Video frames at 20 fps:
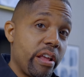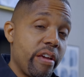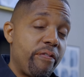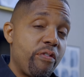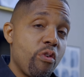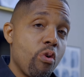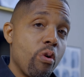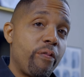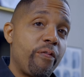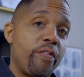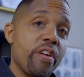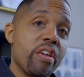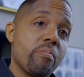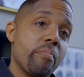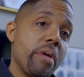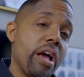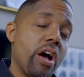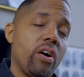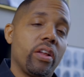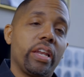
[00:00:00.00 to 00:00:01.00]
if you're a
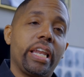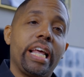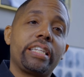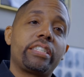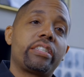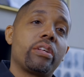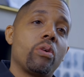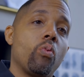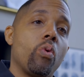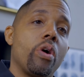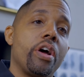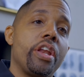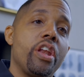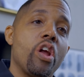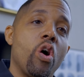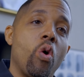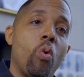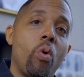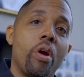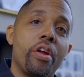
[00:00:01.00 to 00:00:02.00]
female, let someone
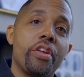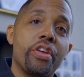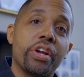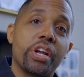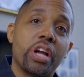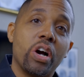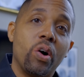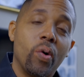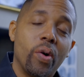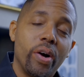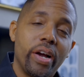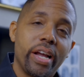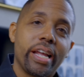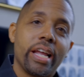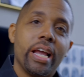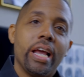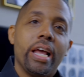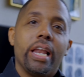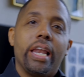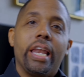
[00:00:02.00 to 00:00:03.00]
know where you're going.
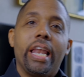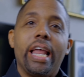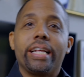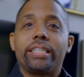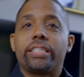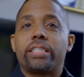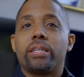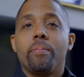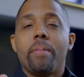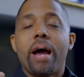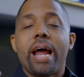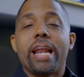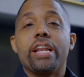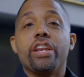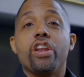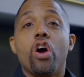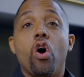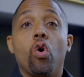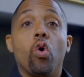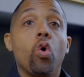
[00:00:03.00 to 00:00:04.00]
Let somebody
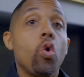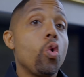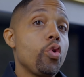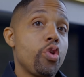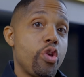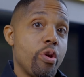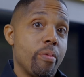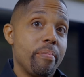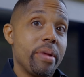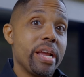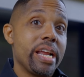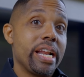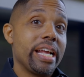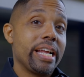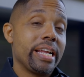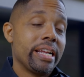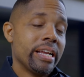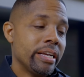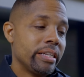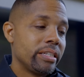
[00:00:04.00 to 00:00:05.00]
know who you're
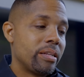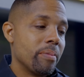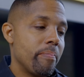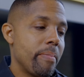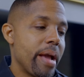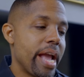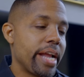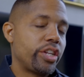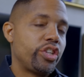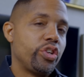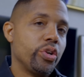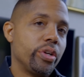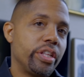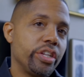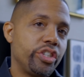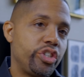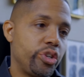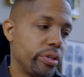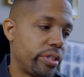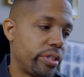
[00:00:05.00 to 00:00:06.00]
meeting to make sure that you're